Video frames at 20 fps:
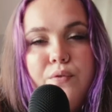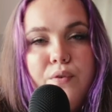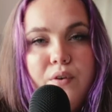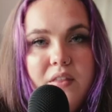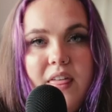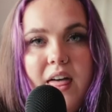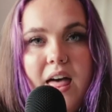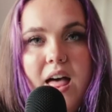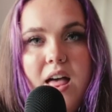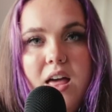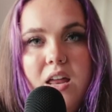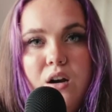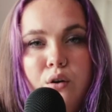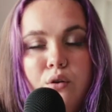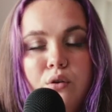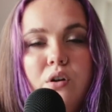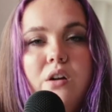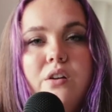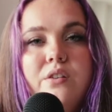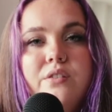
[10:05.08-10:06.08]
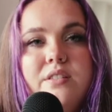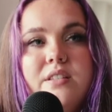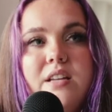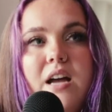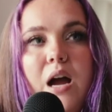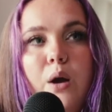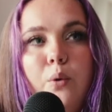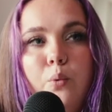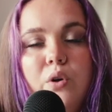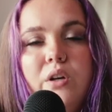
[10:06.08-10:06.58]
for that, or else
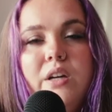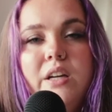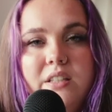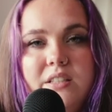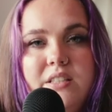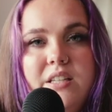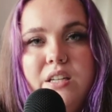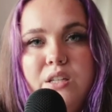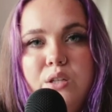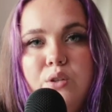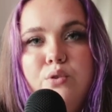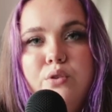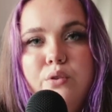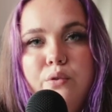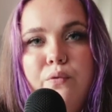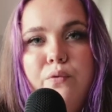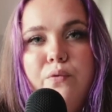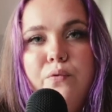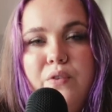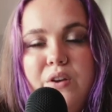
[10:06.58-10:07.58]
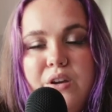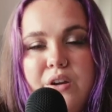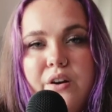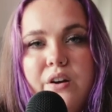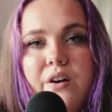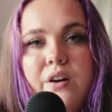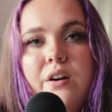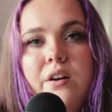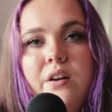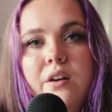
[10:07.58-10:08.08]
I will continue to
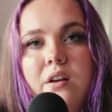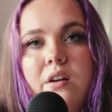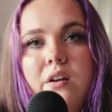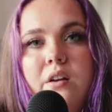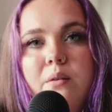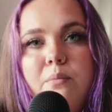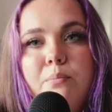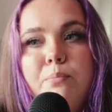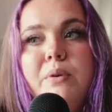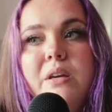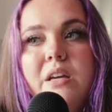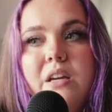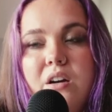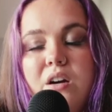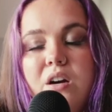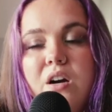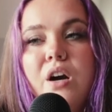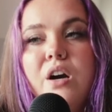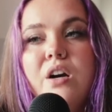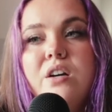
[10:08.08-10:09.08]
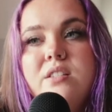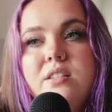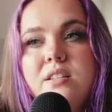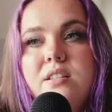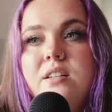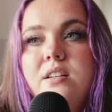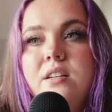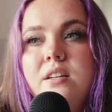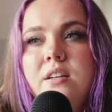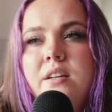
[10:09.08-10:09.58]
fear being
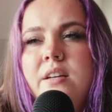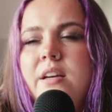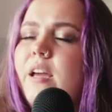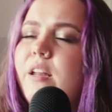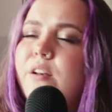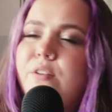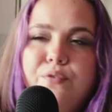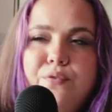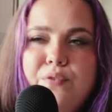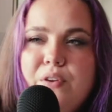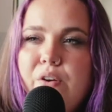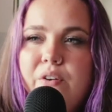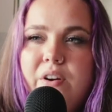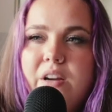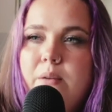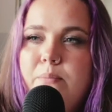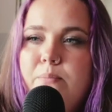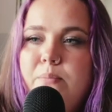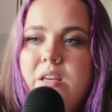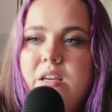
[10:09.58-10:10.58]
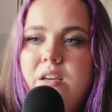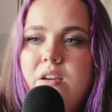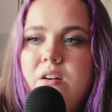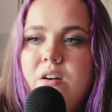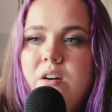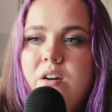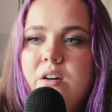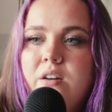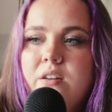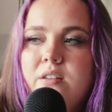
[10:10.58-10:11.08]
hurt. And fearing being
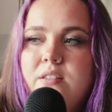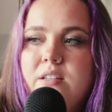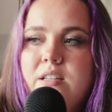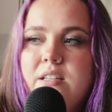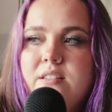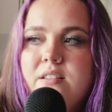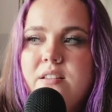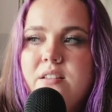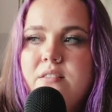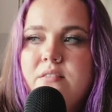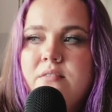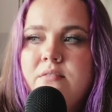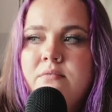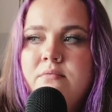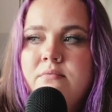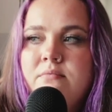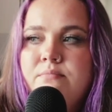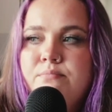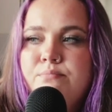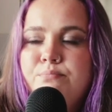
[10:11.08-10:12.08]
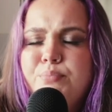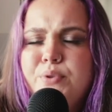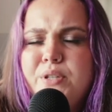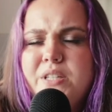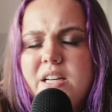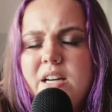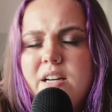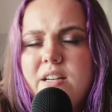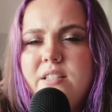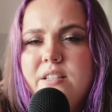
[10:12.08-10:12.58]
hurt isn't
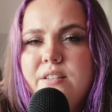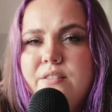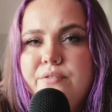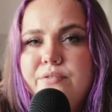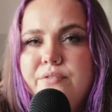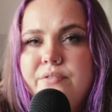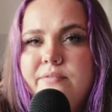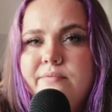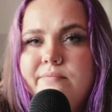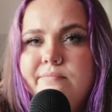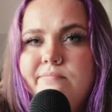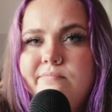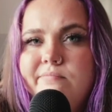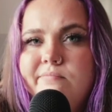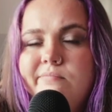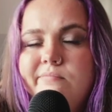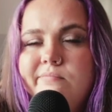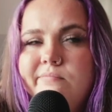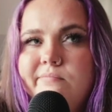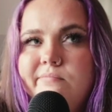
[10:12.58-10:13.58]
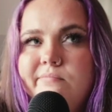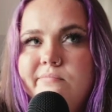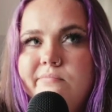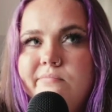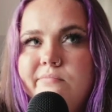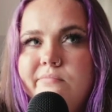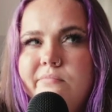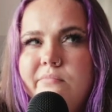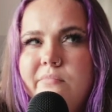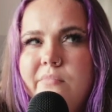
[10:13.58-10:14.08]
productive,
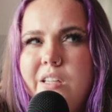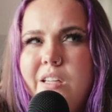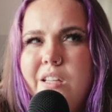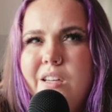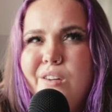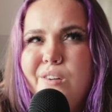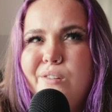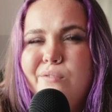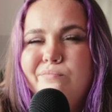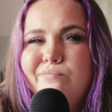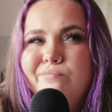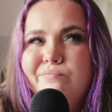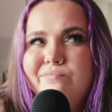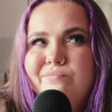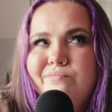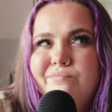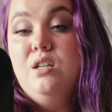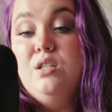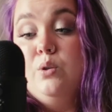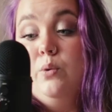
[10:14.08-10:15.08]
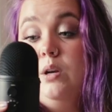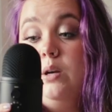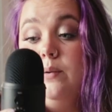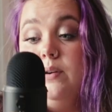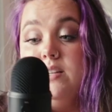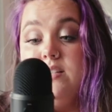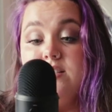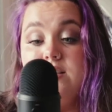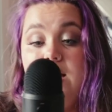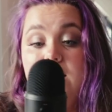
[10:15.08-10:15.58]
you know? So
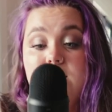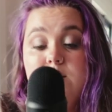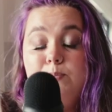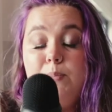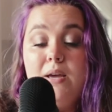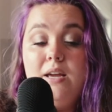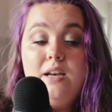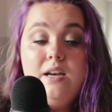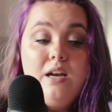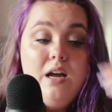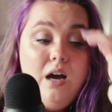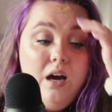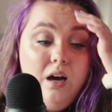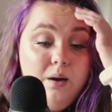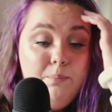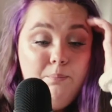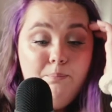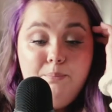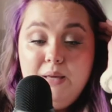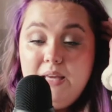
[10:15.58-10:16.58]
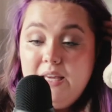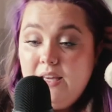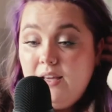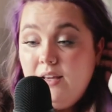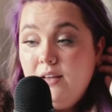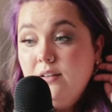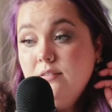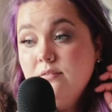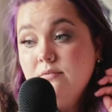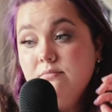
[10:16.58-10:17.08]
anyways, that's been a
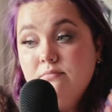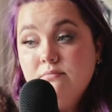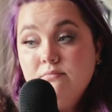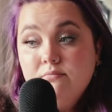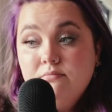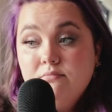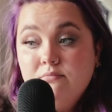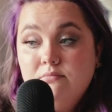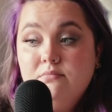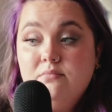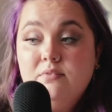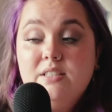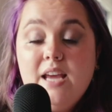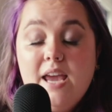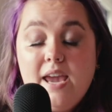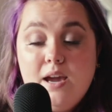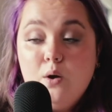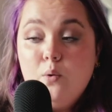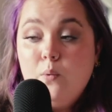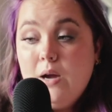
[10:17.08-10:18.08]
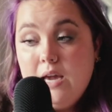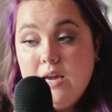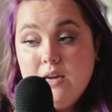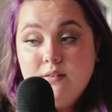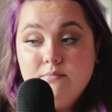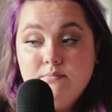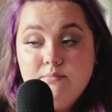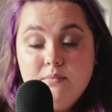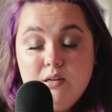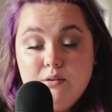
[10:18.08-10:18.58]
big
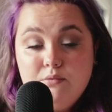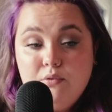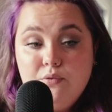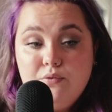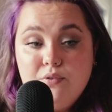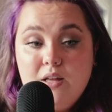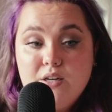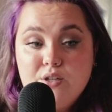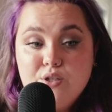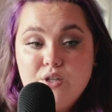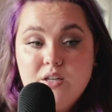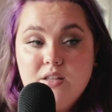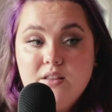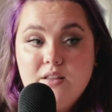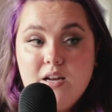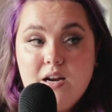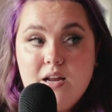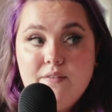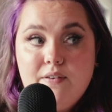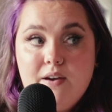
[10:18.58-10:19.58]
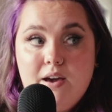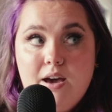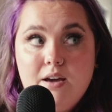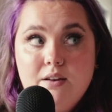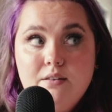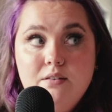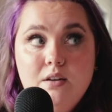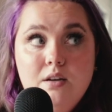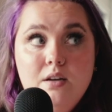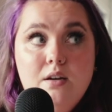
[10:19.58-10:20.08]
takeaway and reflection that I've
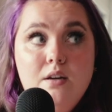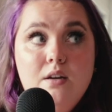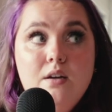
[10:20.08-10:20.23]
had.